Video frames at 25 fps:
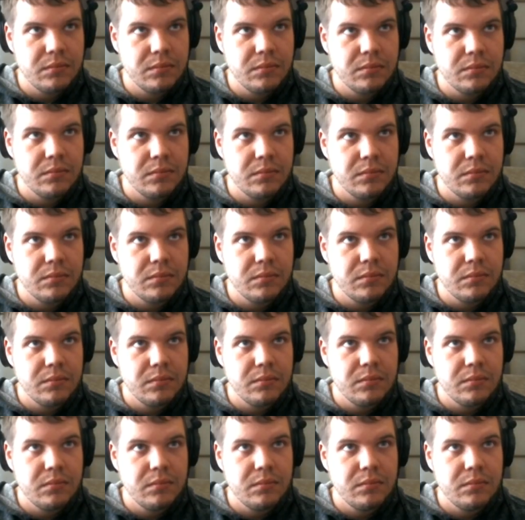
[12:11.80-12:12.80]

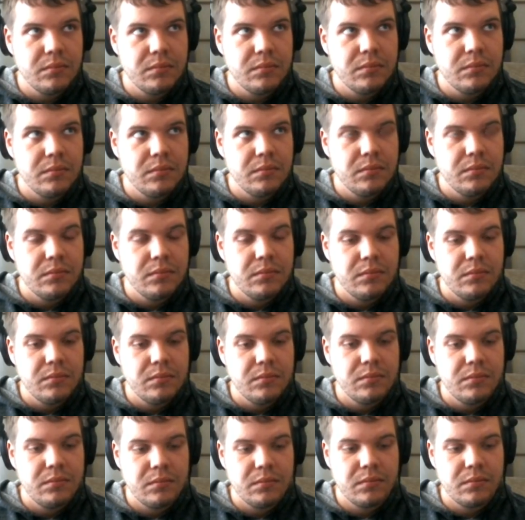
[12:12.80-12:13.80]

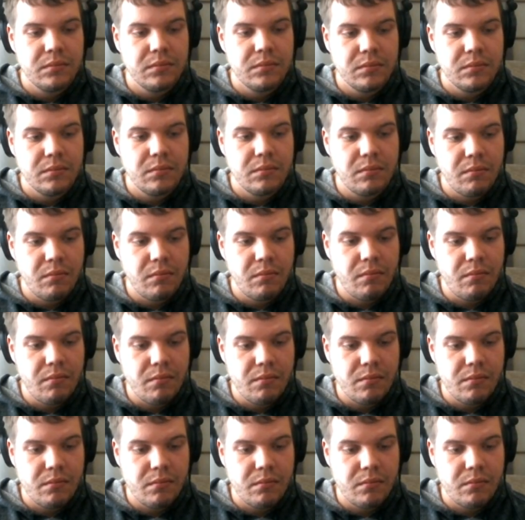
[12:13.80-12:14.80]

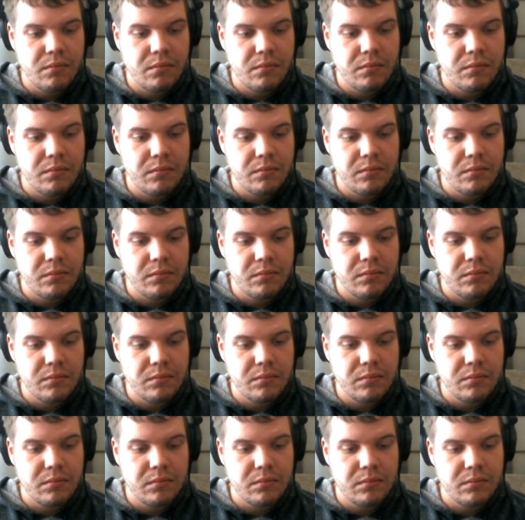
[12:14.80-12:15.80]

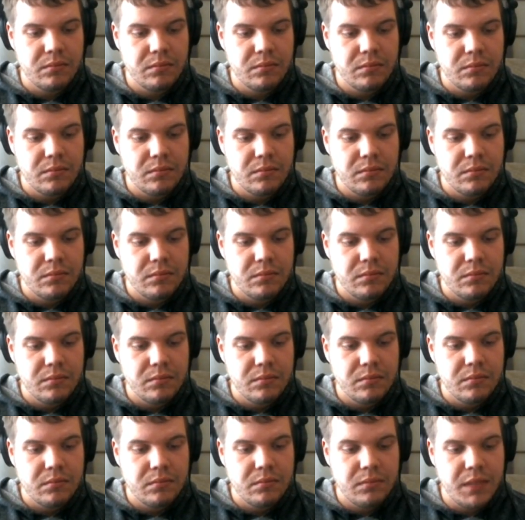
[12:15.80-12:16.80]

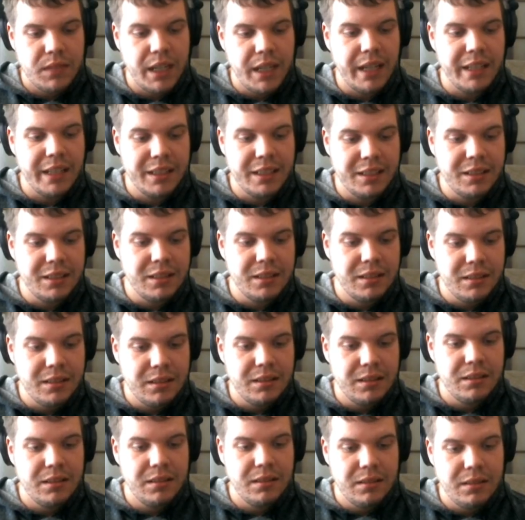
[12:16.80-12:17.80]

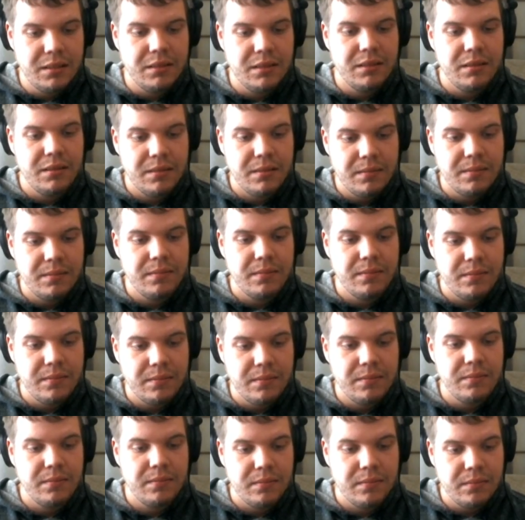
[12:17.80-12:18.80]

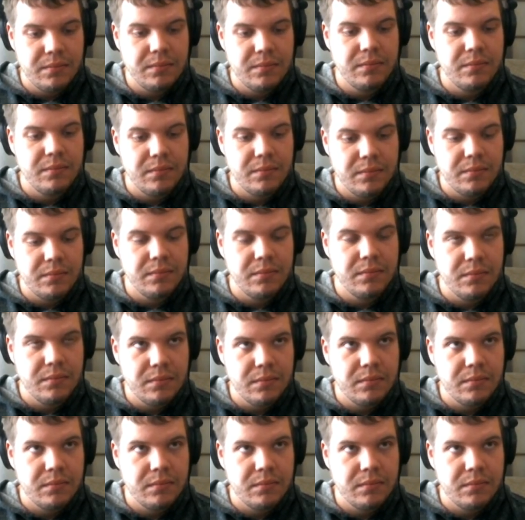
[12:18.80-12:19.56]
The person shown says nothing.